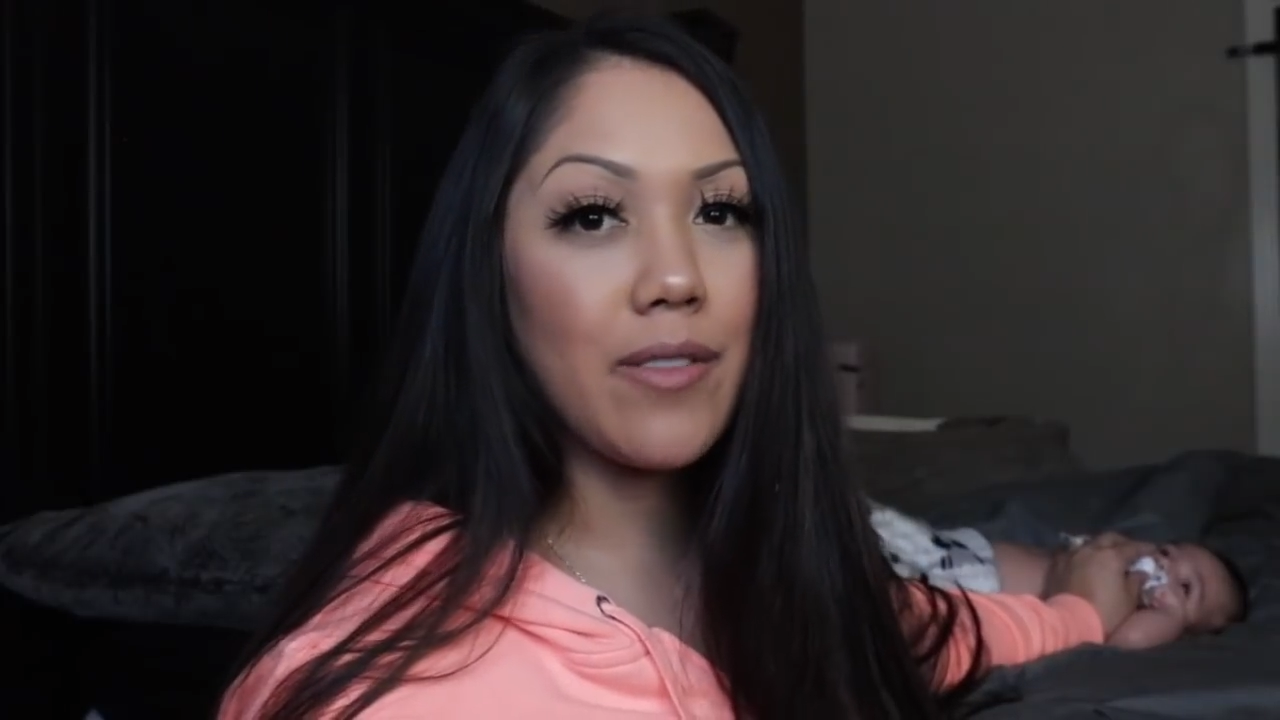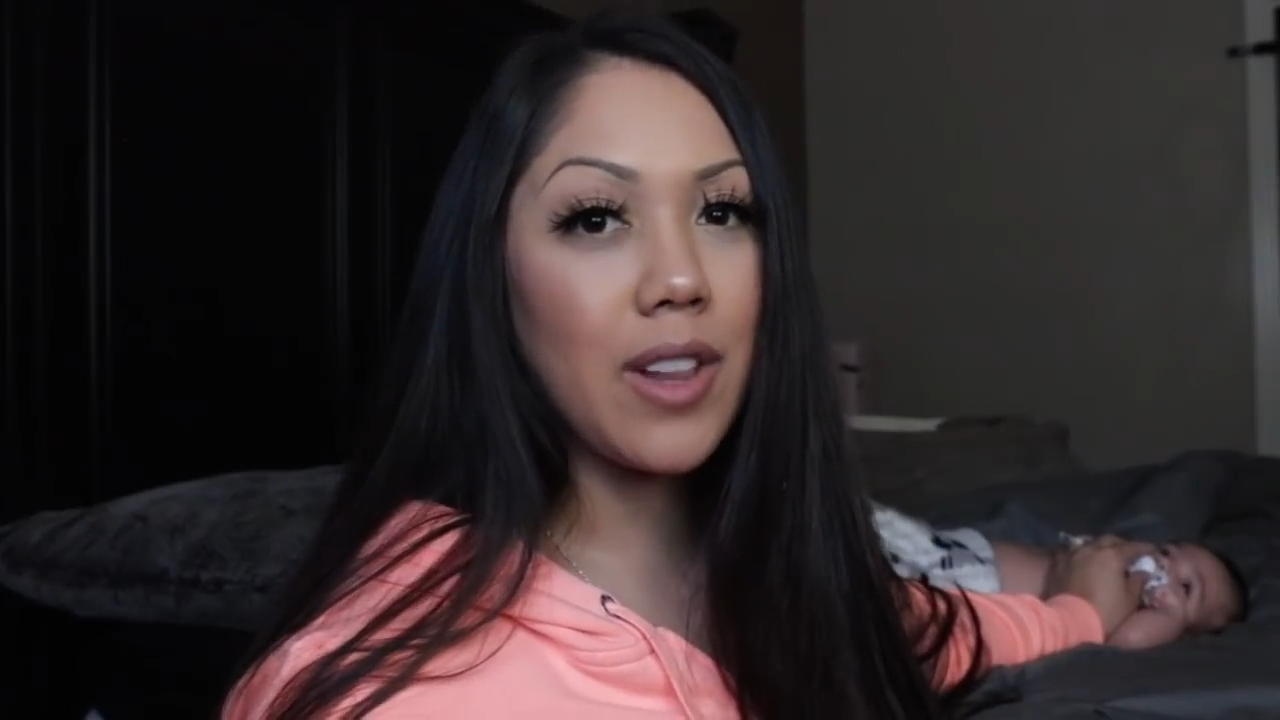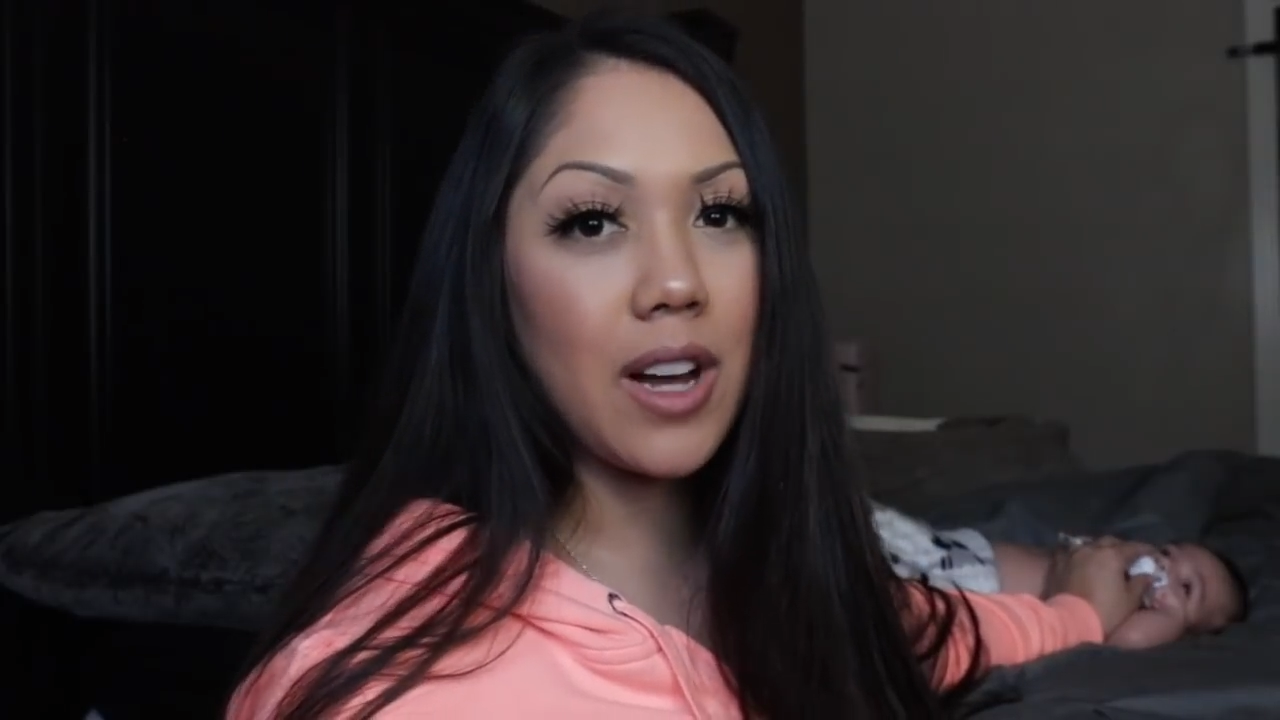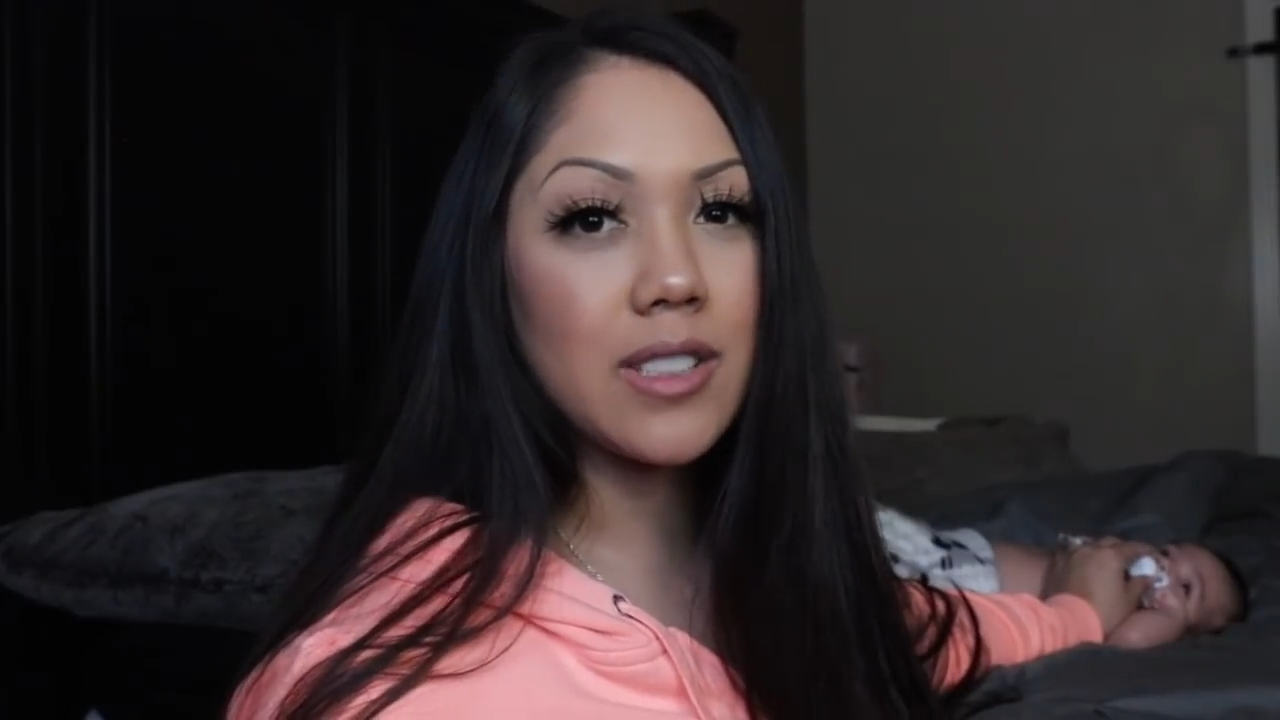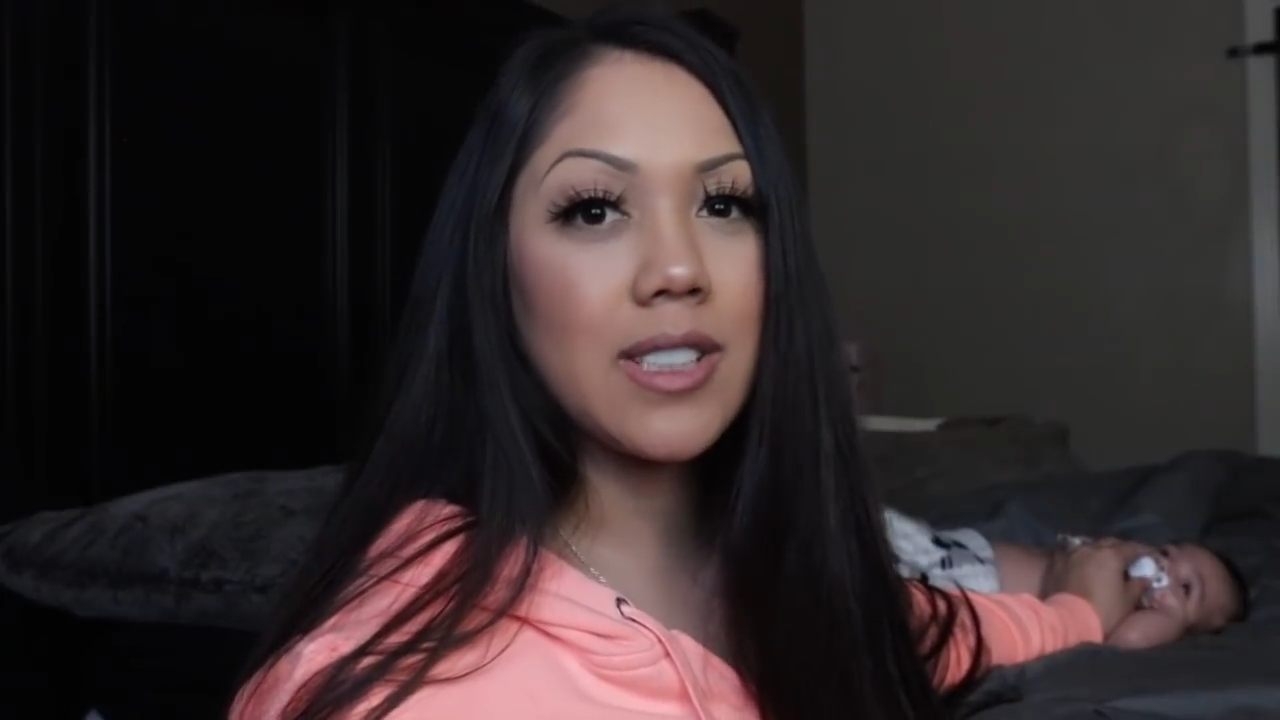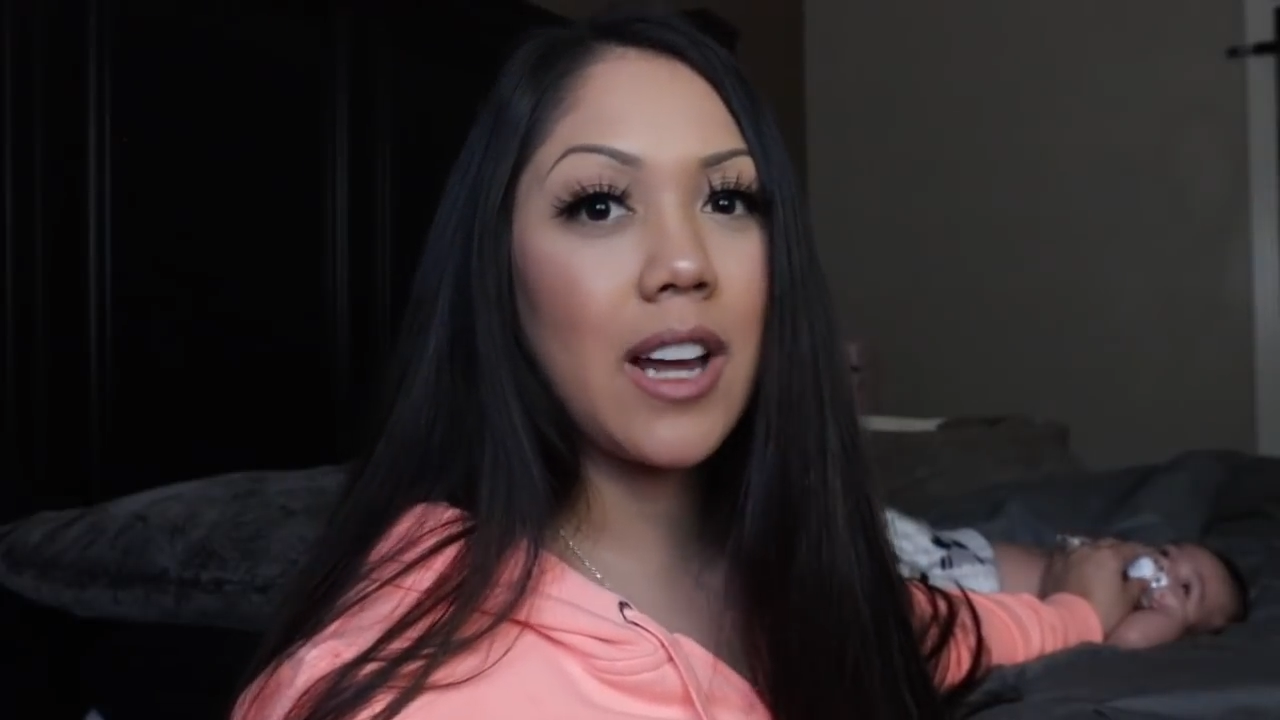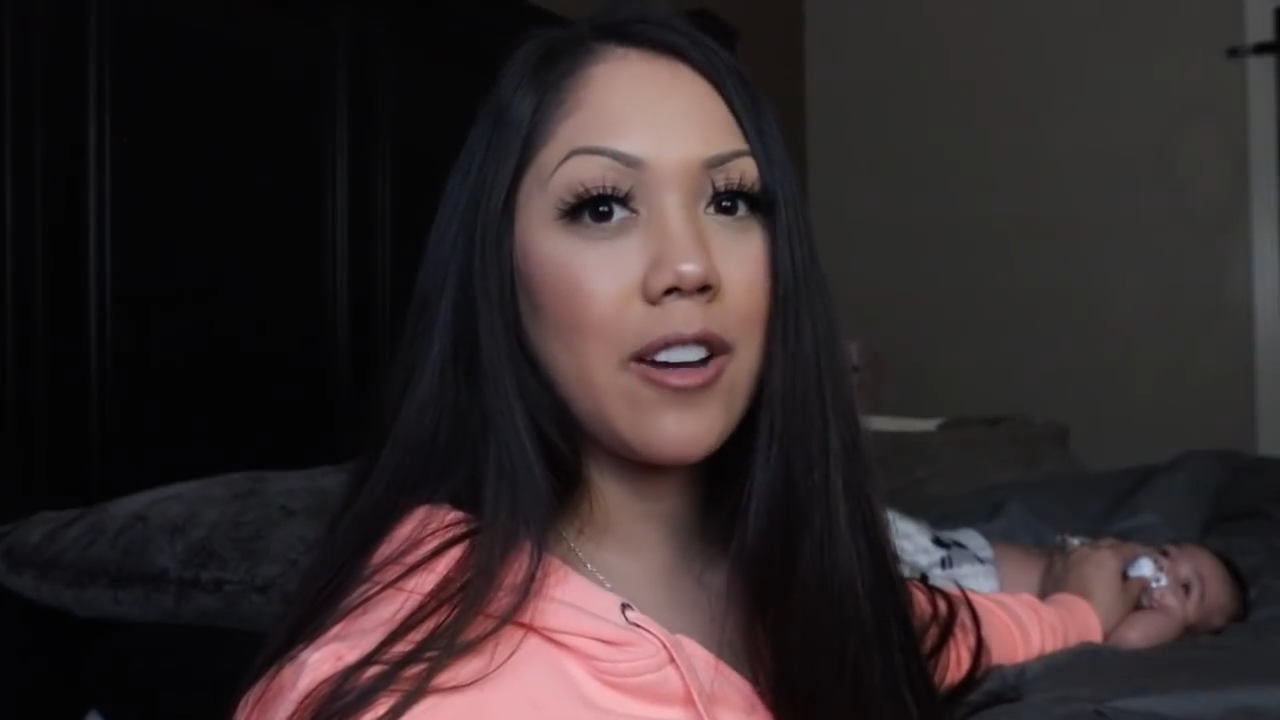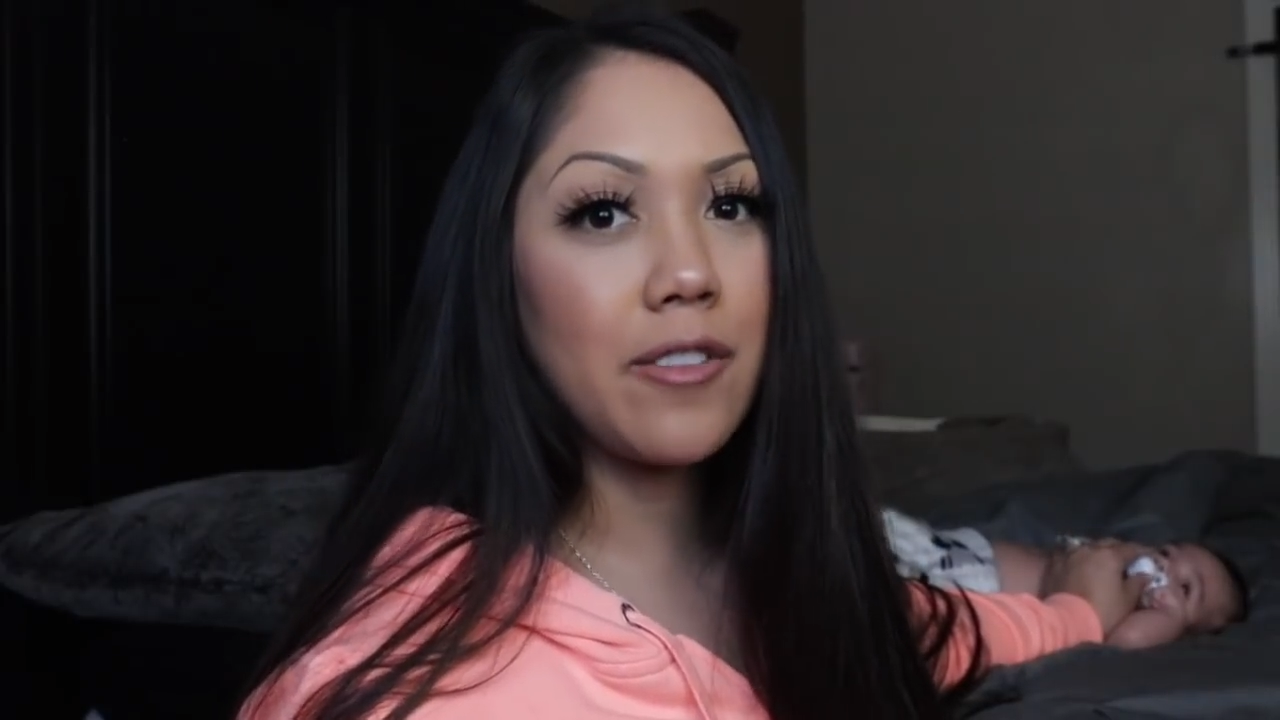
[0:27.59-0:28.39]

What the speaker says: vlog style